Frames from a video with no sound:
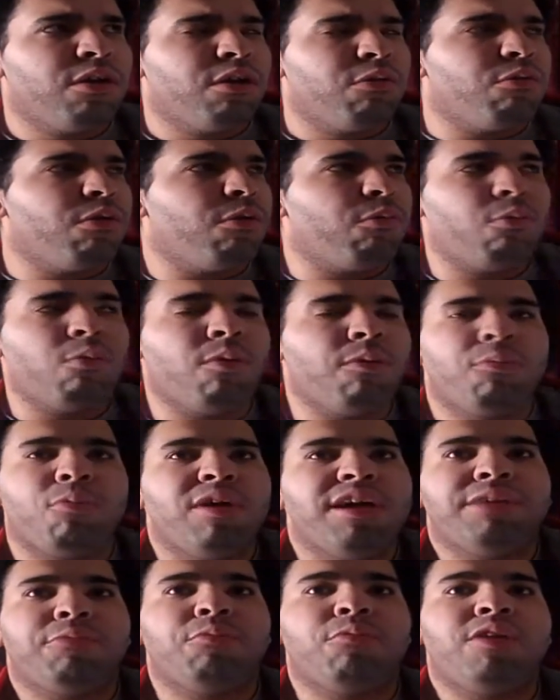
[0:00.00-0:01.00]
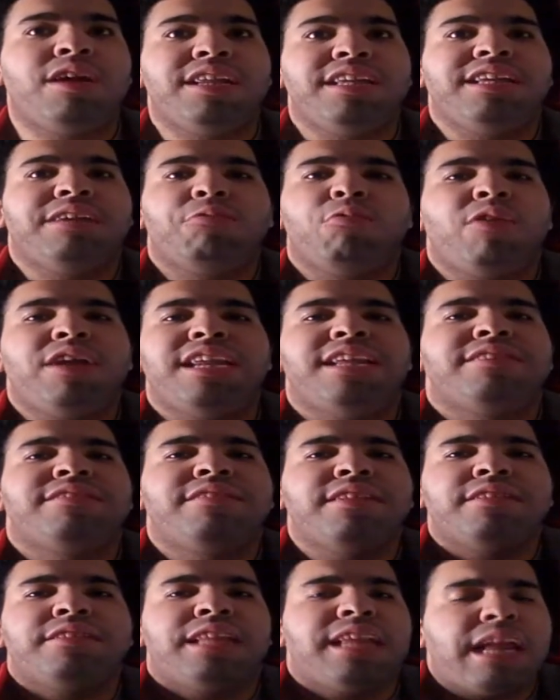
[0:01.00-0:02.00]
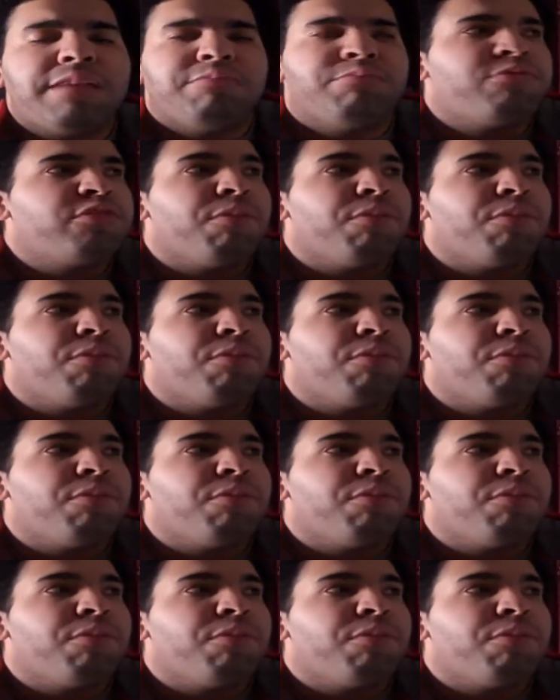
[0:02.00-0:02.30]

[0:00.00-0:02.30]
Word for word: What, what, what, what is it that I'm